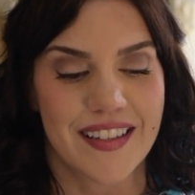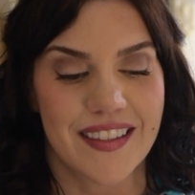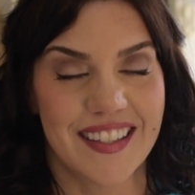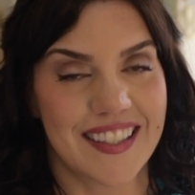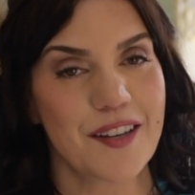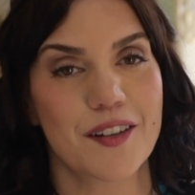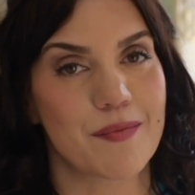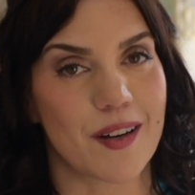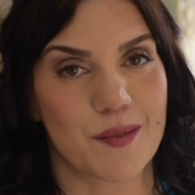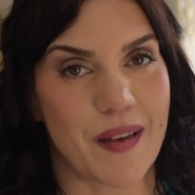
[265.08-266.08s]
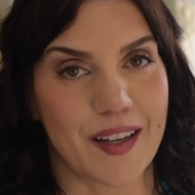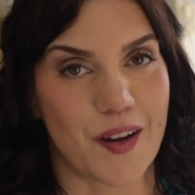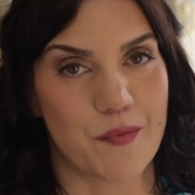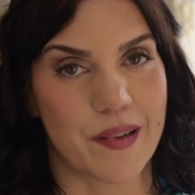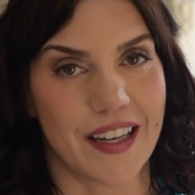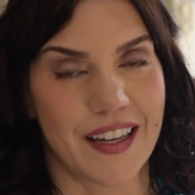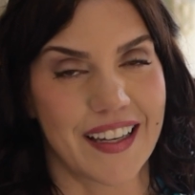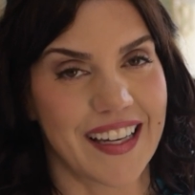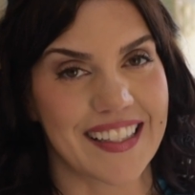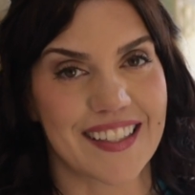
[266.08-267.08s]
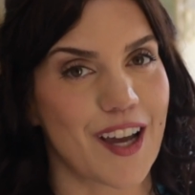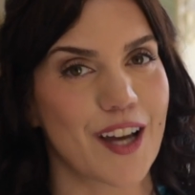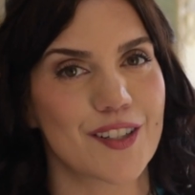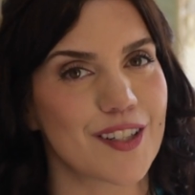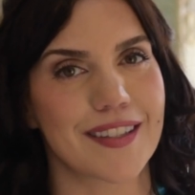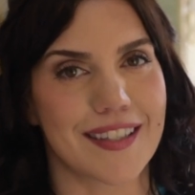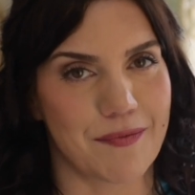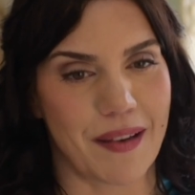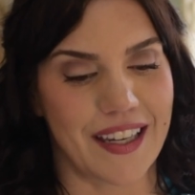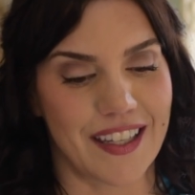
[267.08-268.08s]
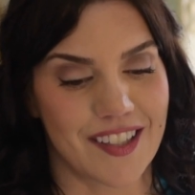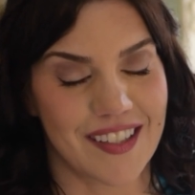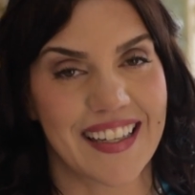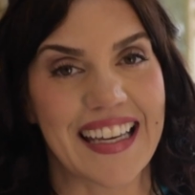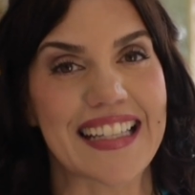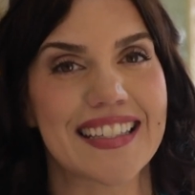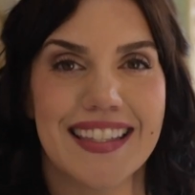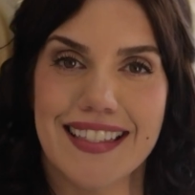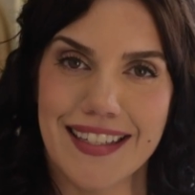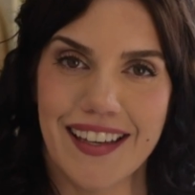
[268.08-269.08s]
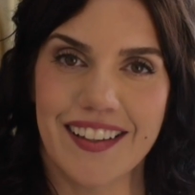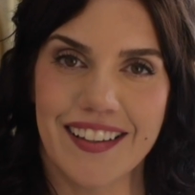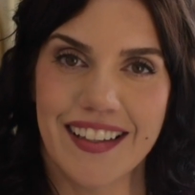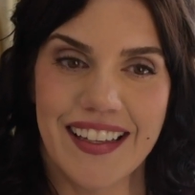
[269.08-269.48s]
the secret about Spanakopita, it's not just the spinach, it's the dill.